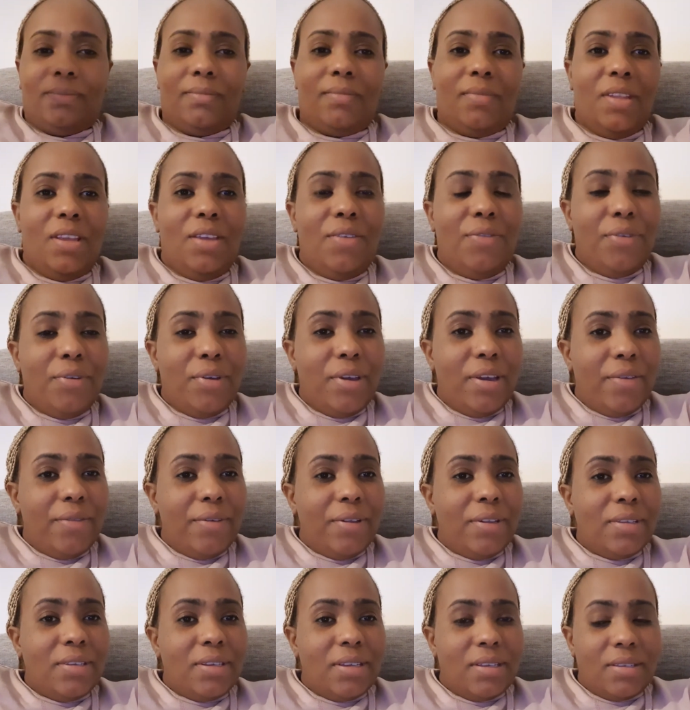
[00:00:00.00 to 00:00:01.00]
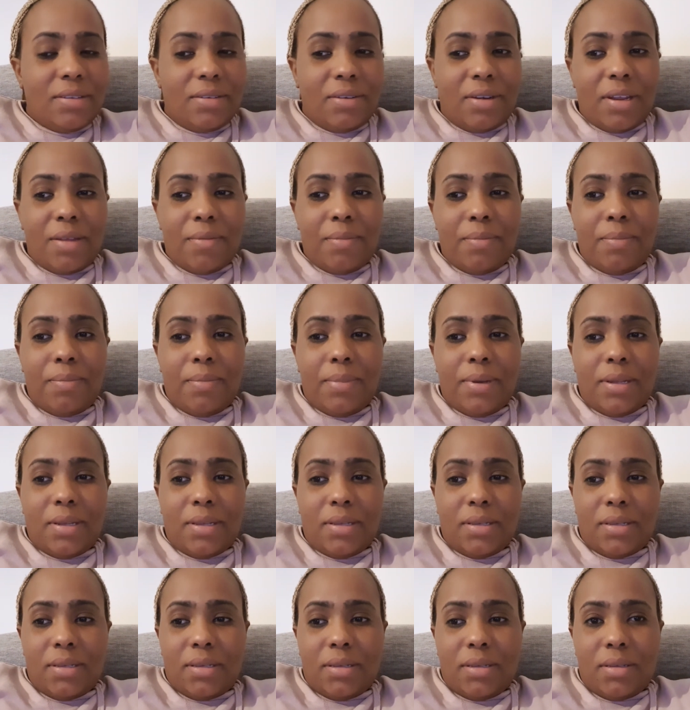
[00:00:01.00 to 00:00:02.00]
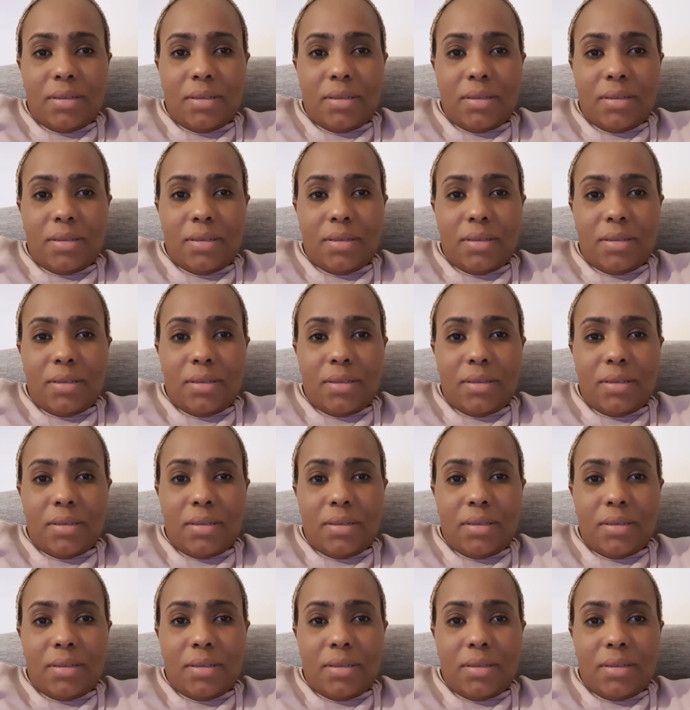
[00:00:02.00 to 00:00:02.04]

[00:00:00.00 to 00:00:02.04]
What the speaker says: If you haven't subscribed, please